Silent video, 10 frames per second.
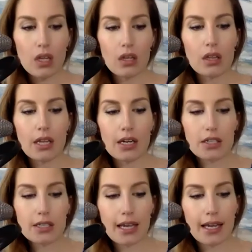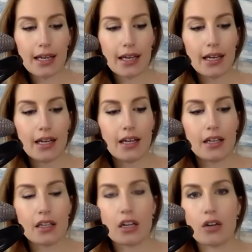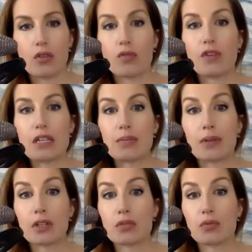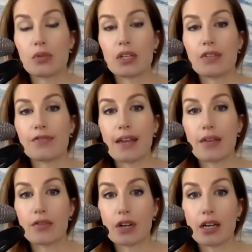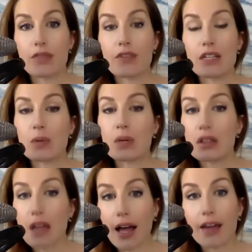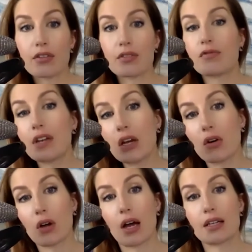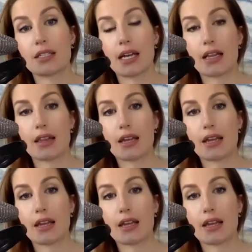there's like, Facebook is really favoring Facebook Live and video content.